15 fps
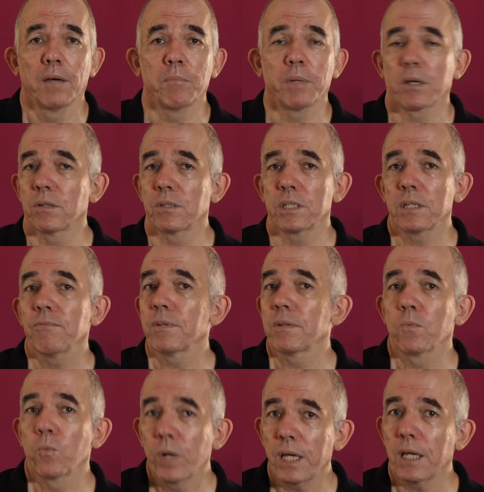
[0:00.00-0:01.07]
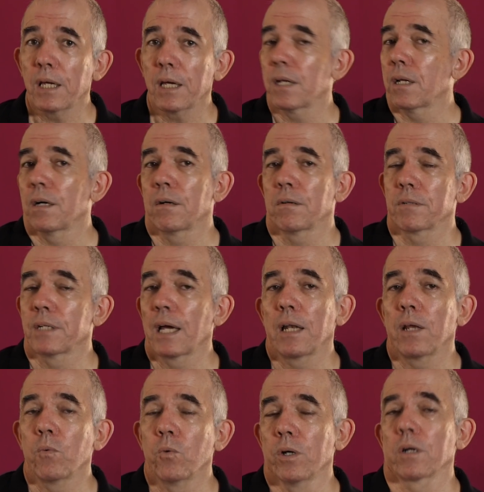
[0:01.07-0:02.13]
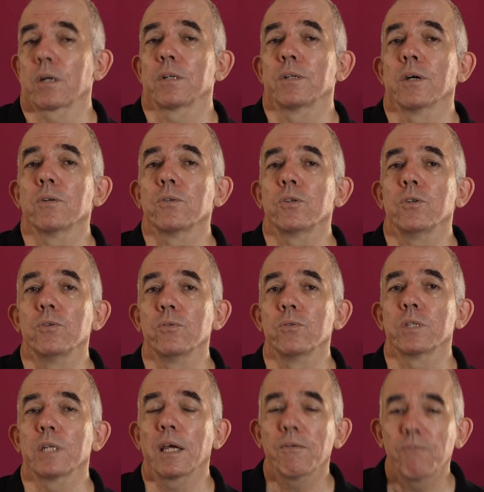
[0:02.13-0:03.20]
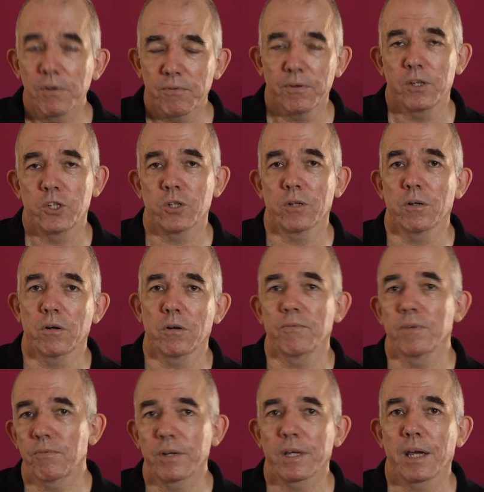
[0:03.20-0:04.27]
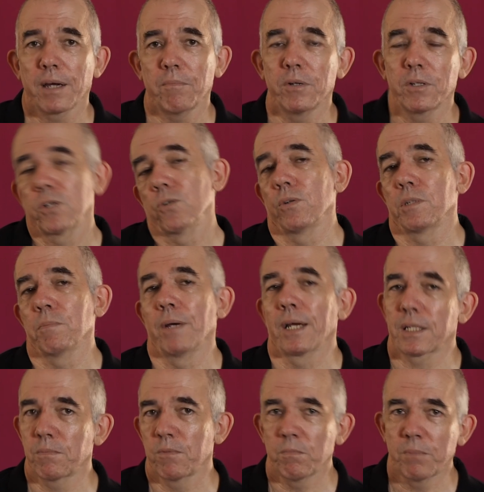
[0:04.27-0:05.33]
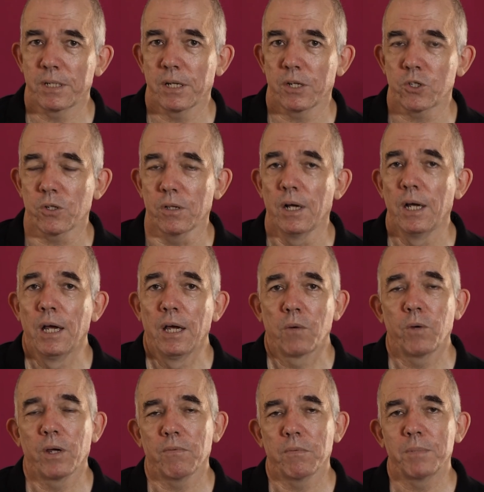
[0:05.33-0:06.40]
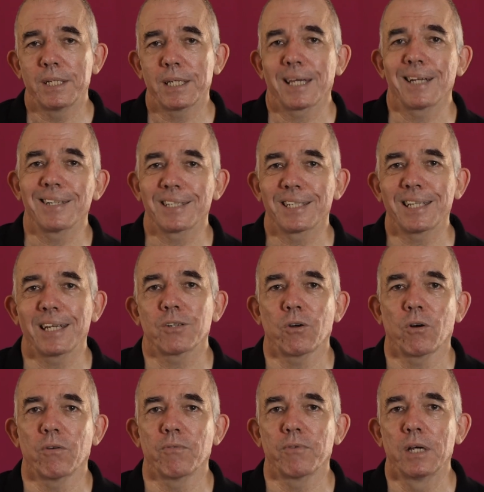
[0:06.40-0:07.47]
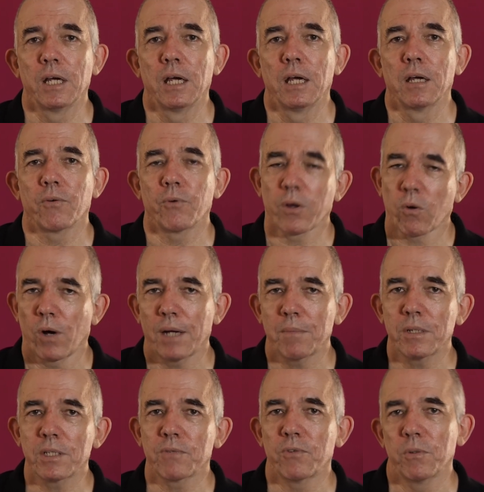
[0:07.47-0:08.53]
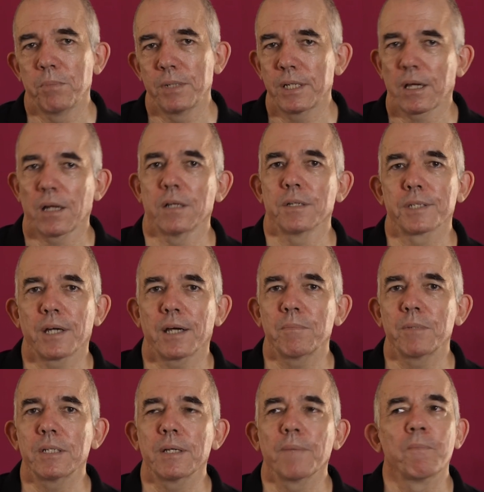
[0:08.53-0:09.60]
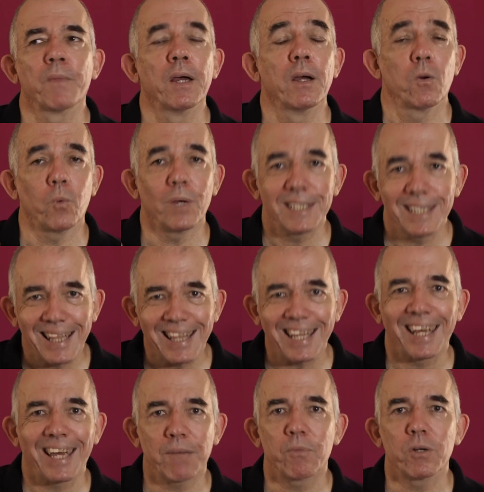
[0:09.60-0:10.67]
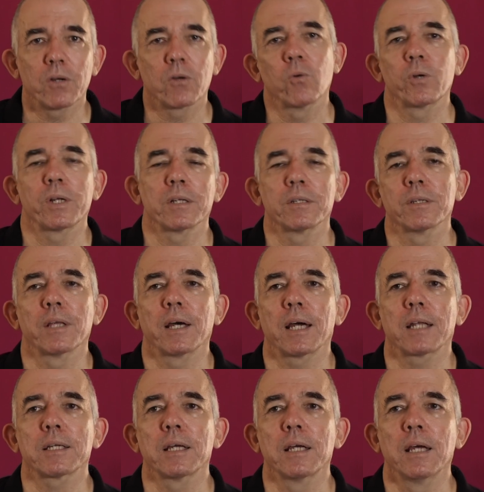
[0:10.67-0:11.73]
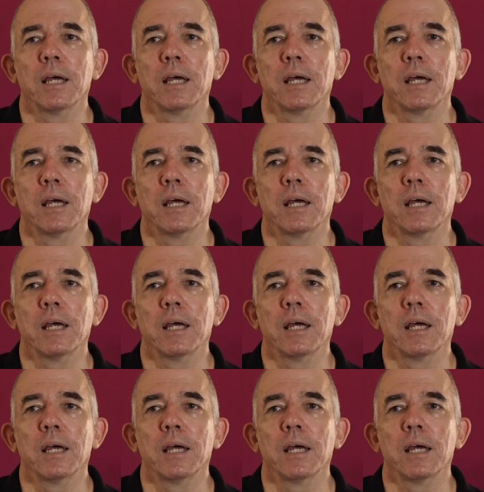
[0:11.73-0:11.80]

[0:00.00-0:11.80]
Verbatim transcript: Because even we in our daily work don't use every feature of every camera to its maximum potential. We have a particular set of requirements for a particular assignment. We set the camera according to that,